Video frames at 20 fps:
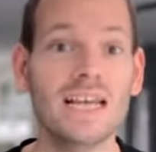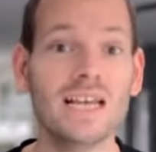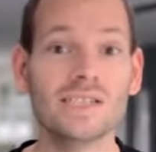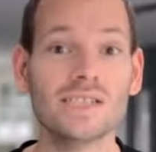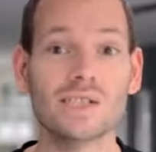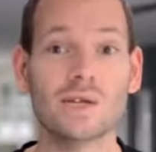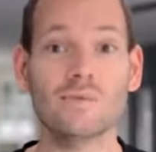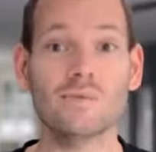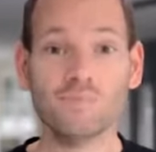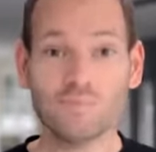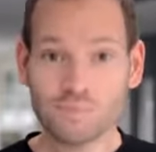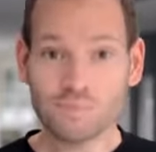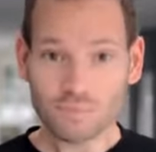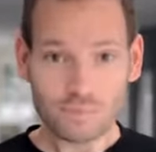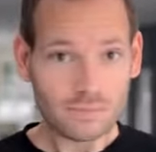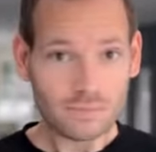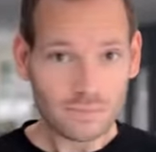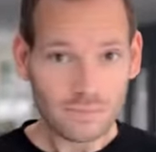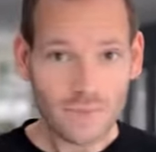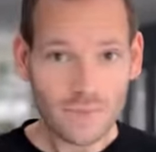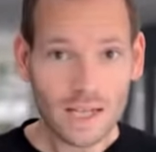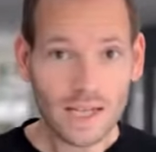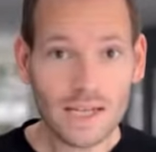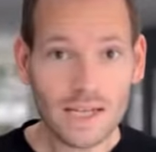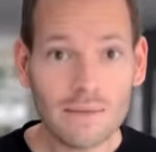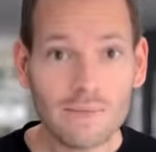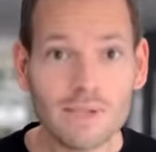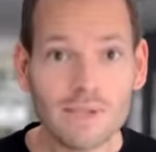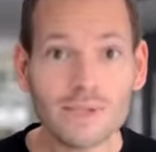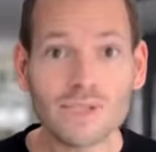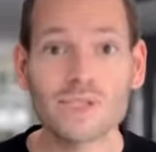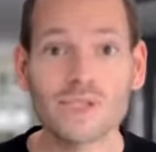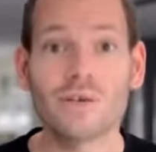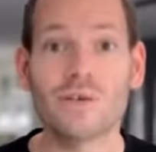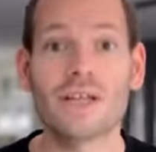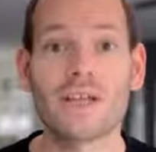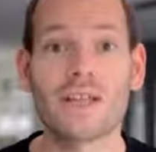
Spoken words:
So let me just show you